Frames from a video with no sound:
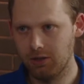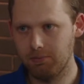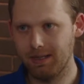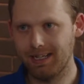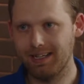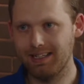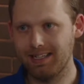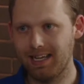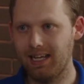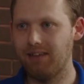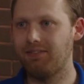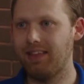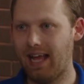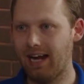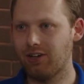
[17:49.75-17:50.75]
because
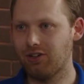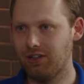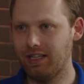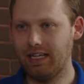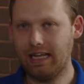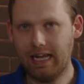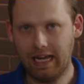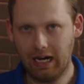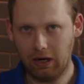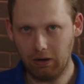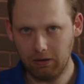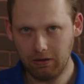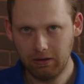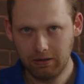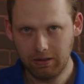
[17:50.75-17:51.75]
if they actually
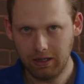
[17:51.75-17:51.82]
cared